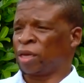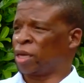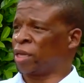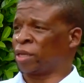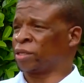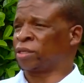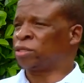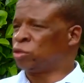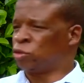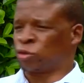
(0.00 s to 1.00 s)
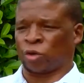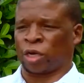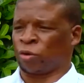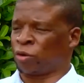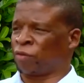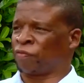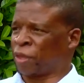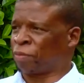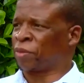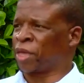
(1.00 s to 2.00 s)
And usually all of
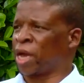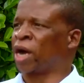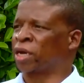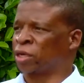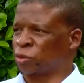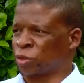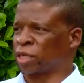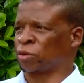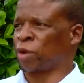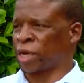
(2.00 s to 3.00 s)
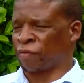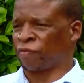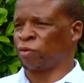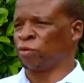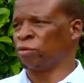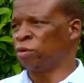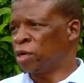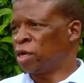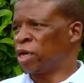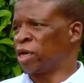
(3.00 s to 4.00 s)
them, they agree to that. Quite a few
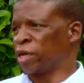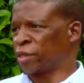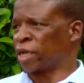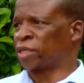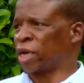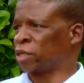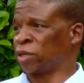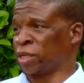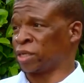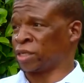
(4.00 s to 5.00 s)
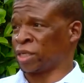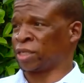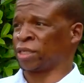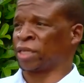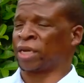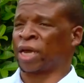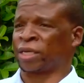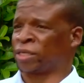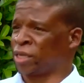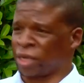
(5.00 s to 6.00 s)
that actually rejected that
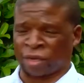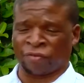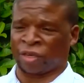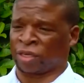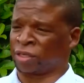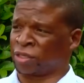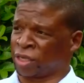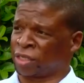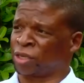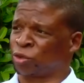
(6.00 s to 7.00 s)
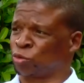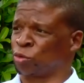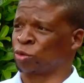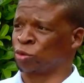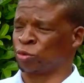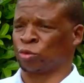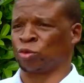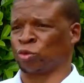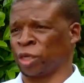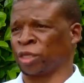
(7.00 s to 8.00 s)
idea and even rejected to
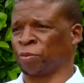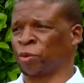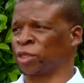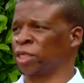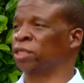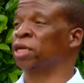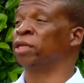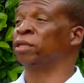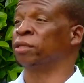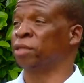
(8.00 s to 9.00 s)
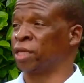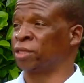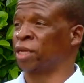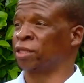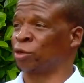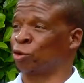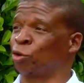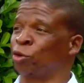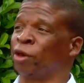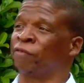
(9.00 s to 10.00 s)
join the project. And there is nothing
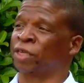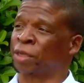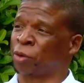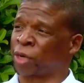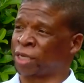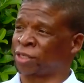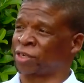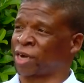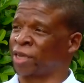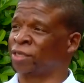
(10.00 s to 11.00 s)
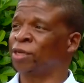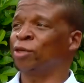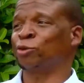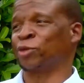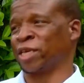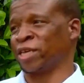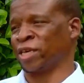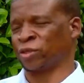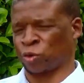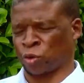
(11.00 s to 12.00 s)
wrong. You have a democratic right to say
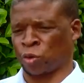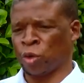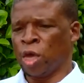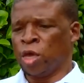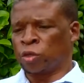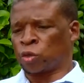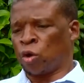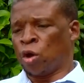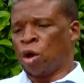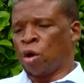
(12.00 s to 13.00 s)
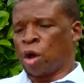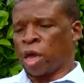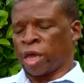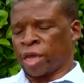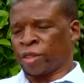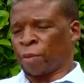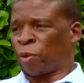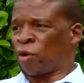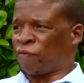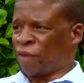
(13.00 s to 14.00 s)
yes or no. So in the
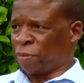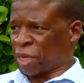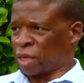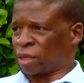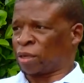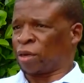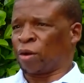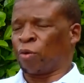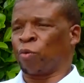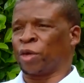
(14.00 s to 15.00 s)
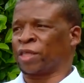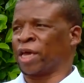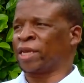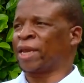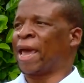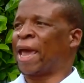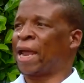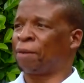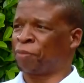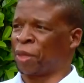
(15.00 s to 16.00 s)
block farming, we then
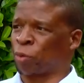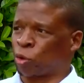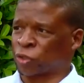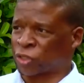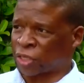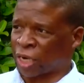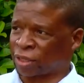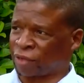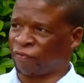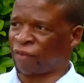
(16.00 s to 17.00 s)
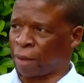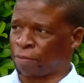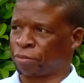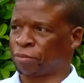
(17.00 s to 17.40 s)
help them construct the farm.